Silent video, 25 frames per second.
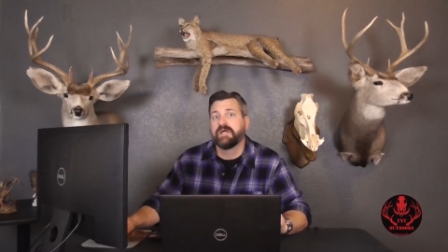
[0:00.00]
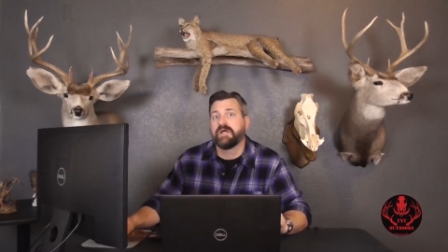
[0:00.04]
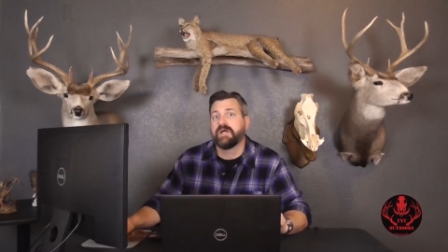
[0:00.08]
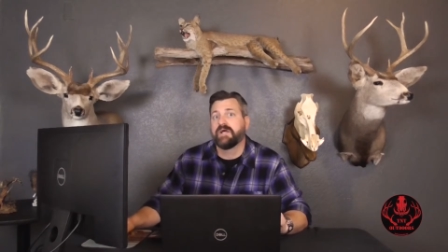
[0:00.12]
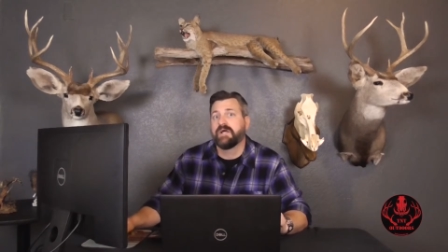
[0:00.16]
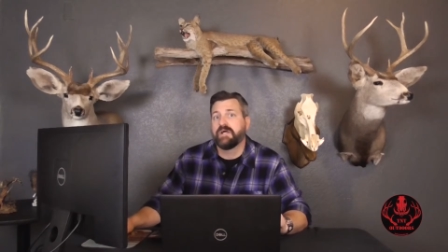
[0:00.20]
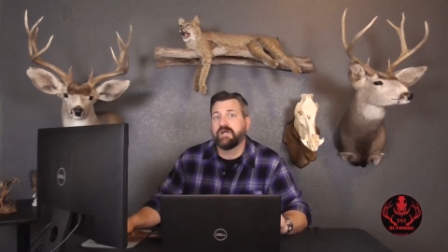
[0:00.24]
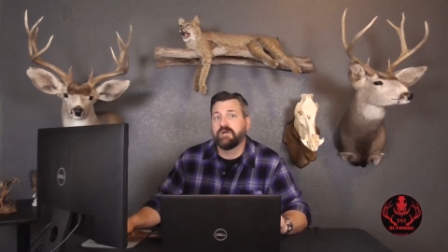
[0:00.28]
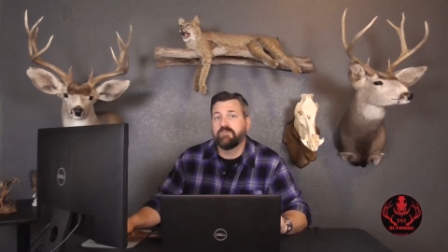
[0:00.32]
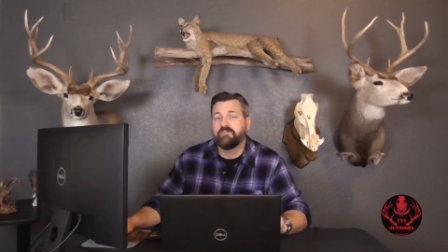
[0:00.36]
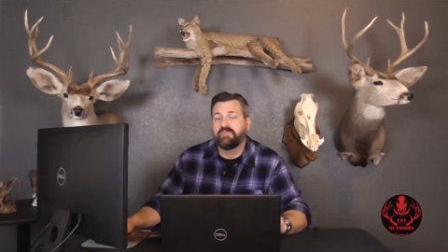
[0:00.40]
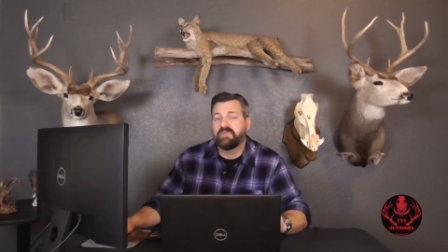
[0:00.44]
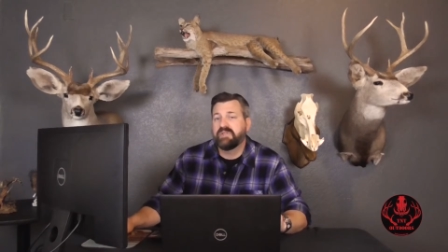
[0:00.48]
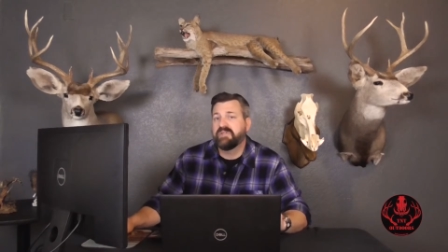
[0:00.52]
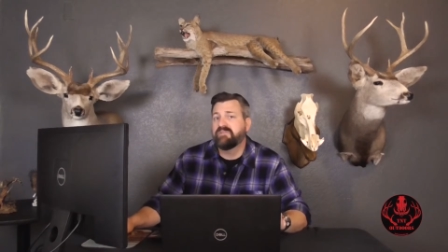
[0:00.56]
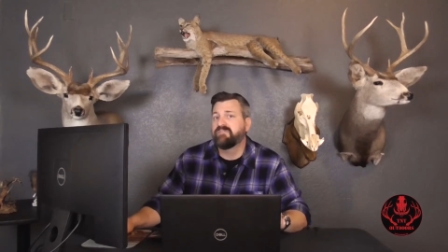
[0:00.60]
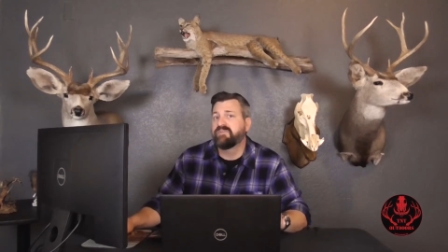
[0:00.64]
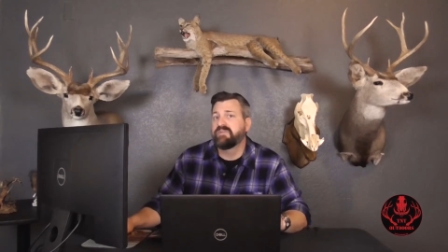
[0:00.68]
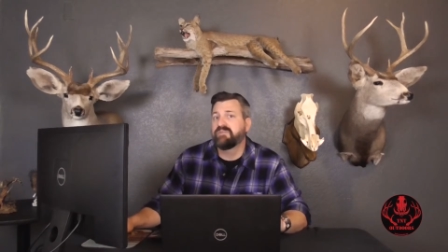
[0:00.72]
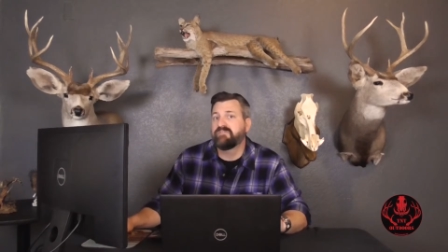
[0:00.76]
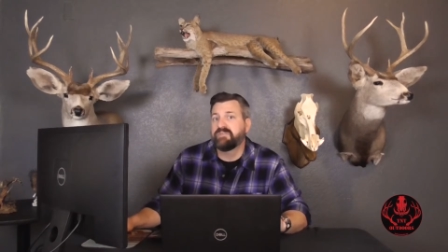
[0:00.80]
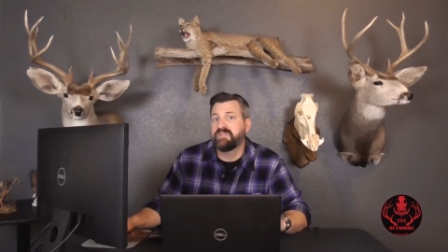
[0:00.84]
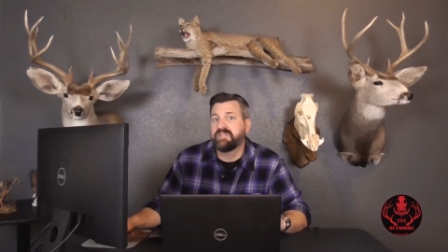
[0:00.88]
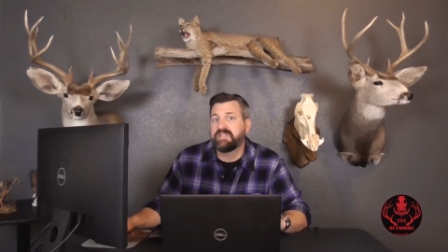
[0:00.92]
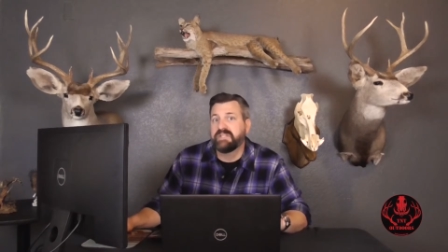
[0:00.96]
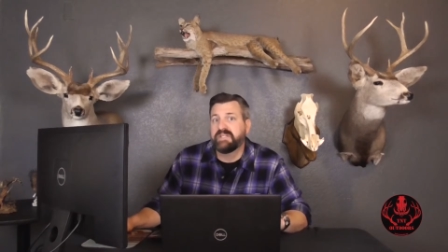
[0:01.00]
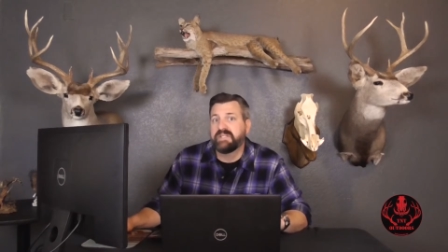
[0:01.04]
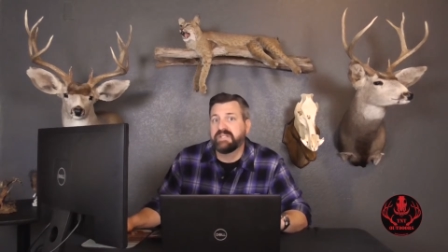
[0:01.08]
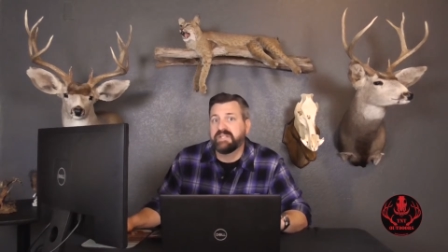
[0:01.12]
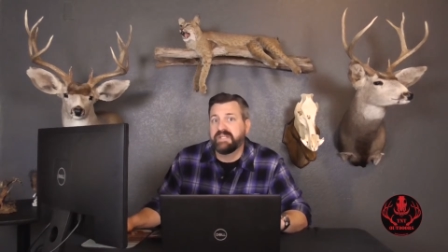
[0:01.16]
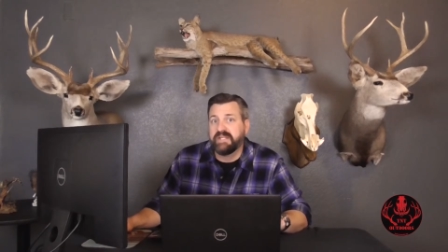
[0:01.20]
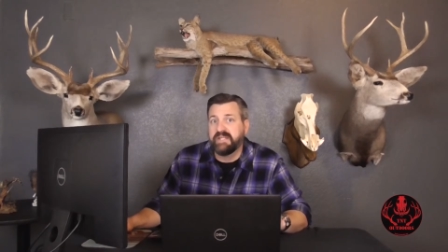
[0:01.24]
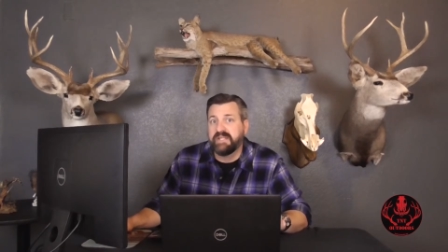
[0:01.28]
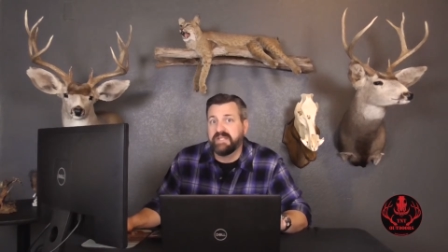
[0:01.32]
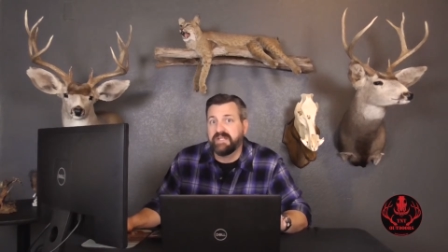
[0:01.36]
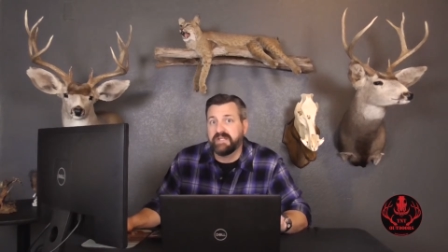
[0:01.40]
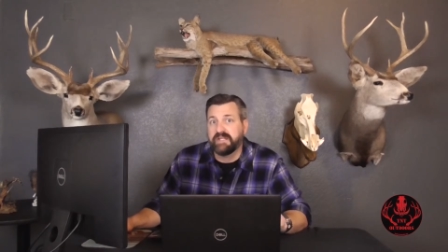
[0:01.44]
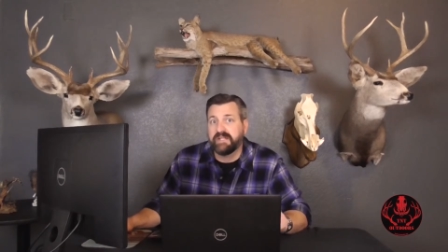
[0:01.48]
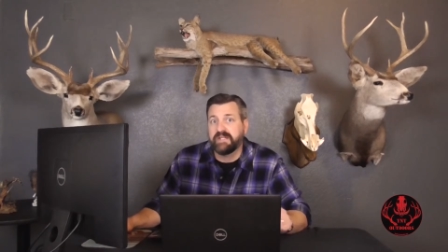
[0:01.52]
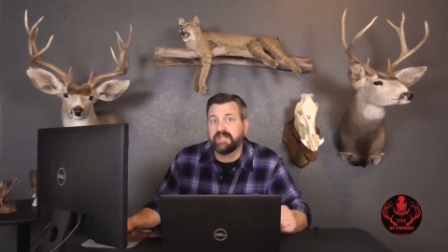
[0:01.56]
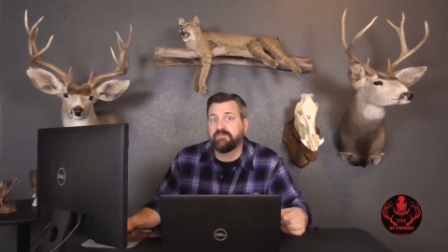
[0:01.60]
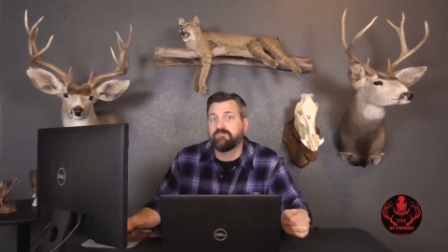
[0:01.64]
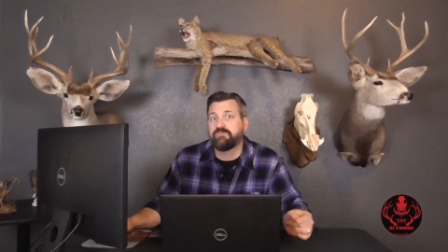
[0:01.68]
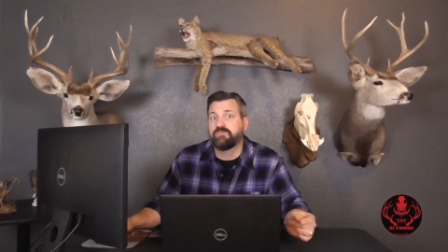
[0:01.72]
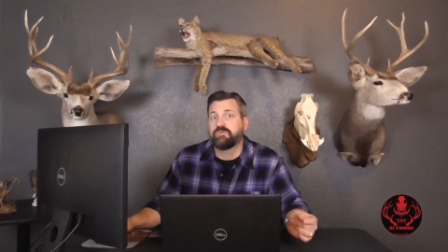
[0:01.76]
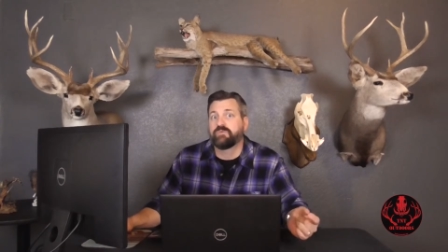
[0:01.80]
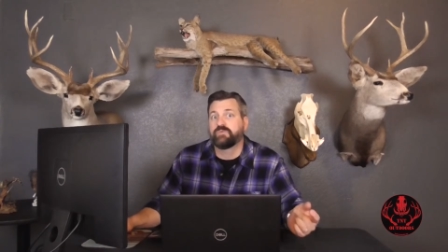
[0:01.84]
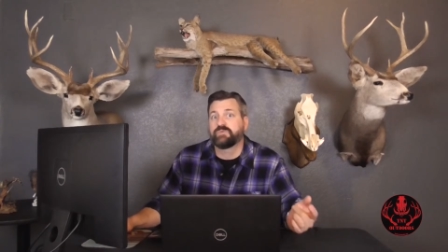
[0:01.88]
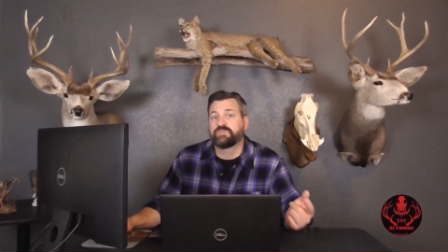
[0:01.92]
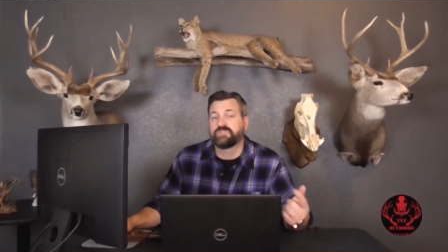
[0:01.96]
but even if it didn't eat it, if
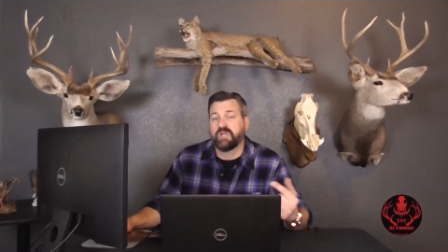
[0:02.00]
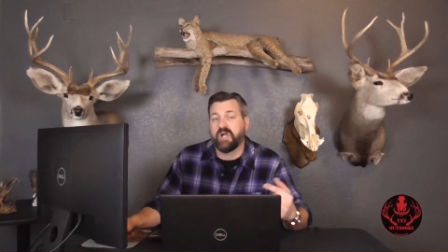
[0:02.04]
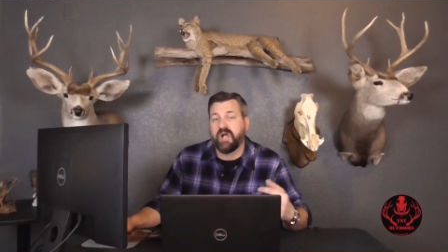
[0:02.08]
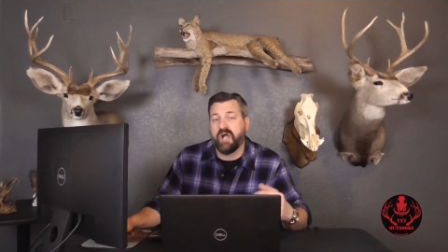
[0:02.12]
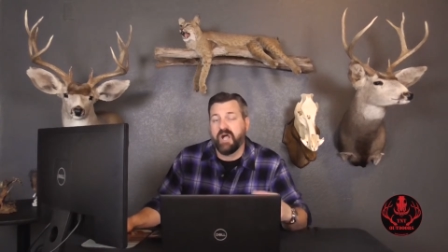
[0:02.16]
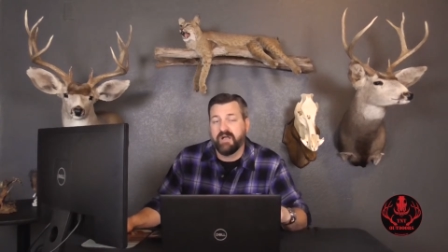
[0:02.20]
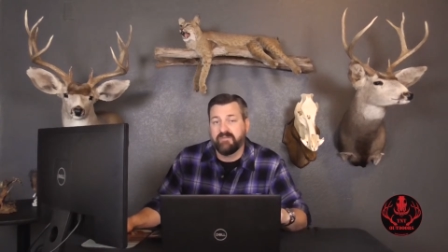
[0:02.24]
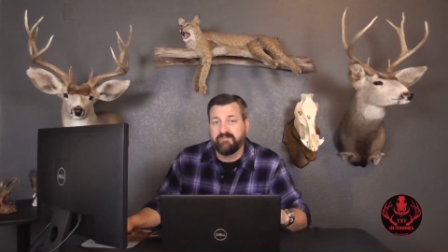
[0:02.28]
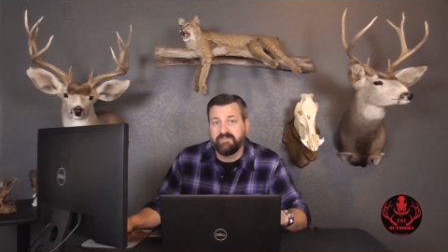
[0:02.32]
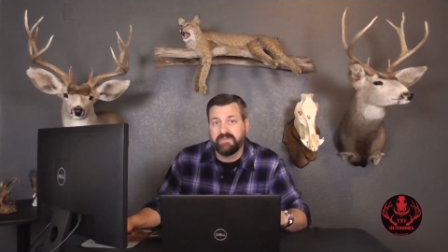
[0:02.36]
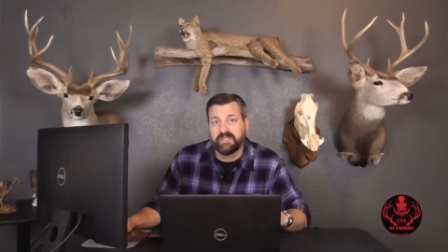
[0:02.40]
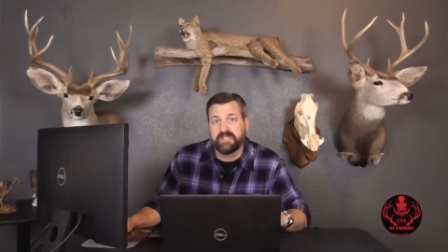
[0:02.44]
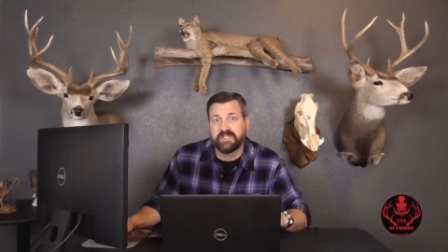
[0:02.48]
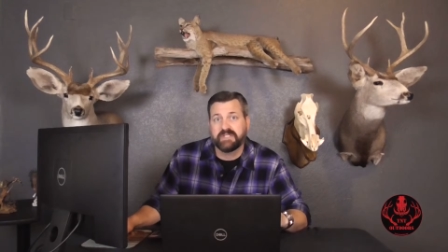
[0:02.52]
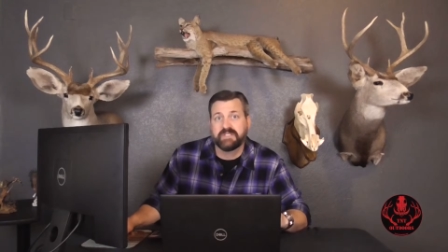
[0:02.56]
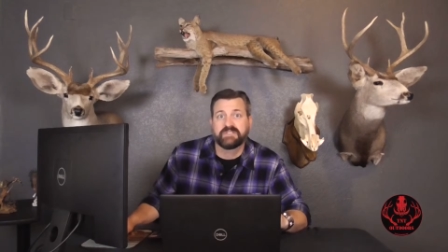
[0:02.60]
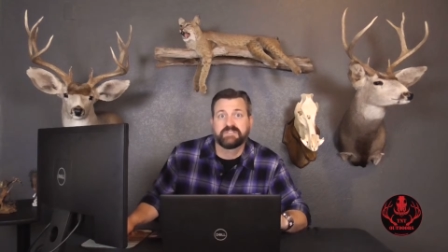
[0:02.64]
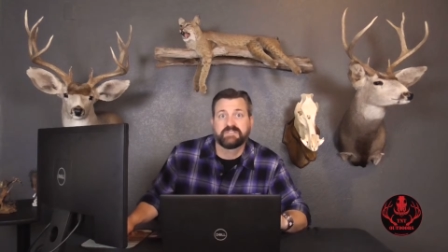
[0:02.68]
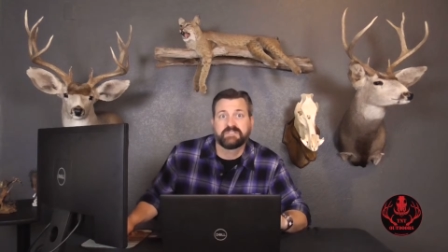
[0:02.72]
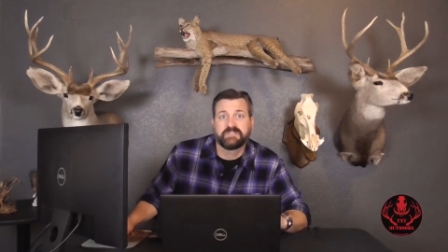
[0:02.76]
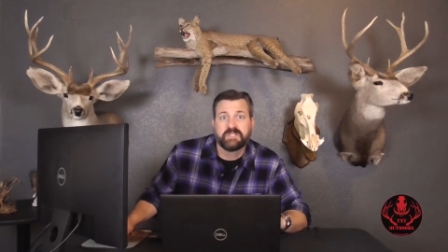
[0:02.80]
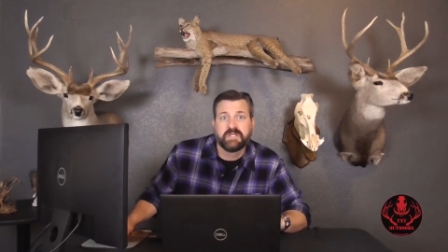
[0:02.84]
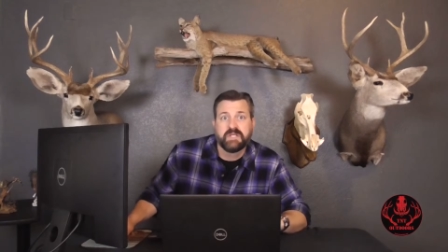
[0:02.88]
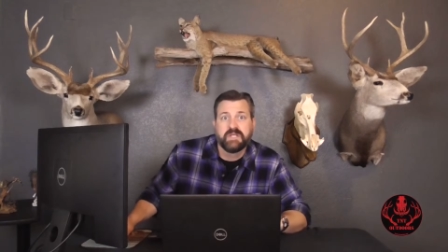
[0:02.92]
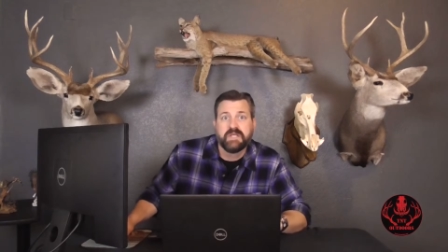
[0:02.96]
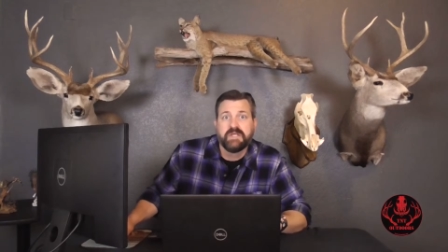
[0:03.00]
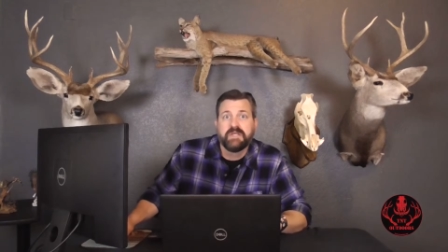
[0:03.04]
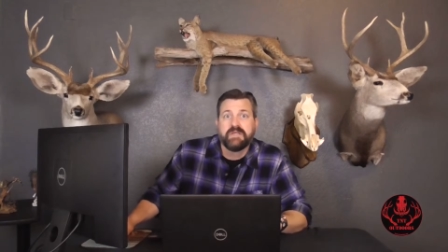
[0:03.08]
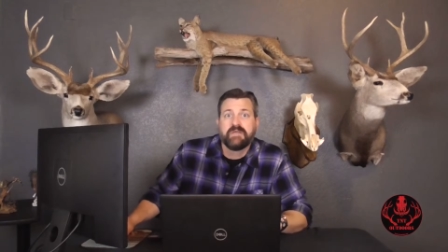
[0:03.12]
it was obvious